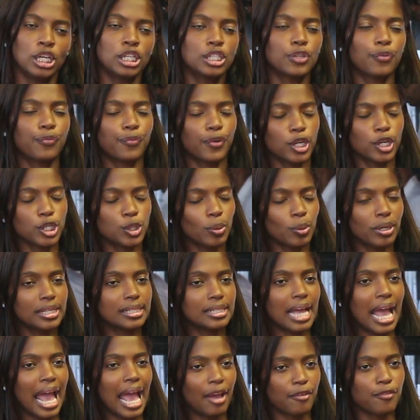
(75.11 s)
The first one is
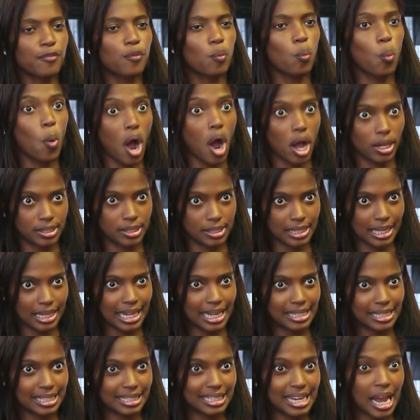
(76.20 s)
the F1s, and
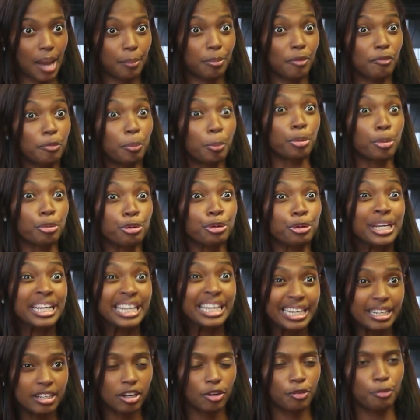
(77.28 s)
that's a type of
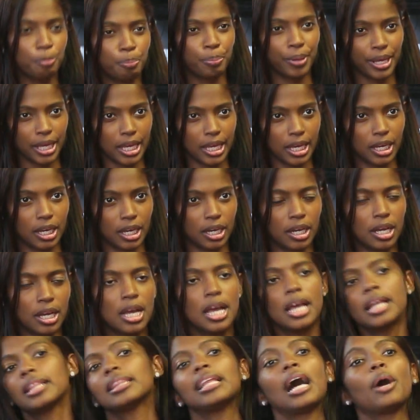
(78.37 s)
breed of pig
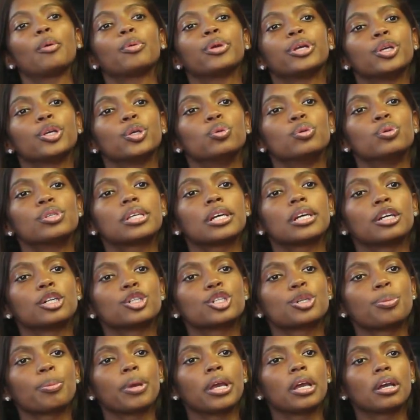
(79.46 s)
that we use here in
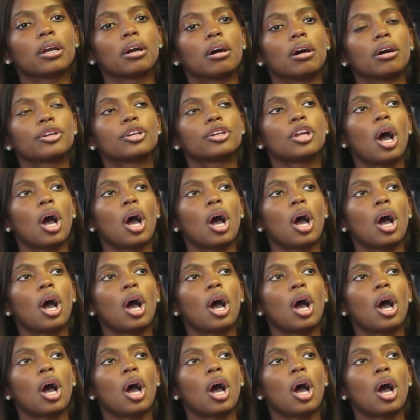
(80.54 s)
Jamaica.